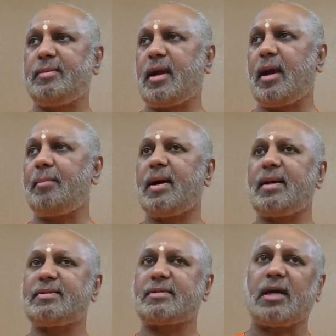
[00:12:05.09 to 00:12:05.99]
Rama
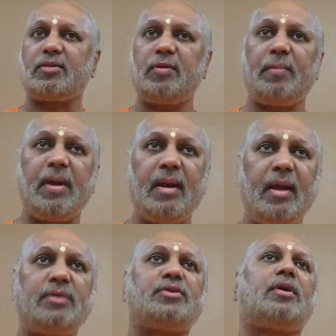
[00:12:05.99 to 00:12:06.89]
is sattvic by
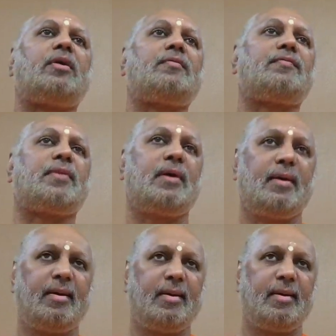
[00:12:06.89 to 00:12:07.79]
nature of
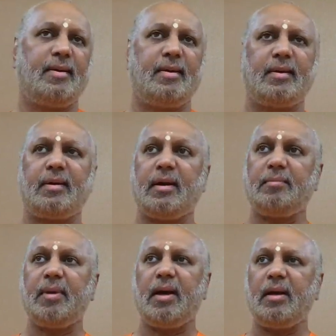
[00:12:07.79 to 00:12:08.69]

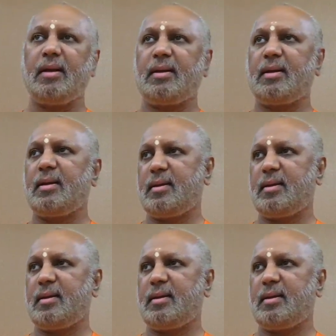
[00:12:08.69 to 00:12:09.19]
karma.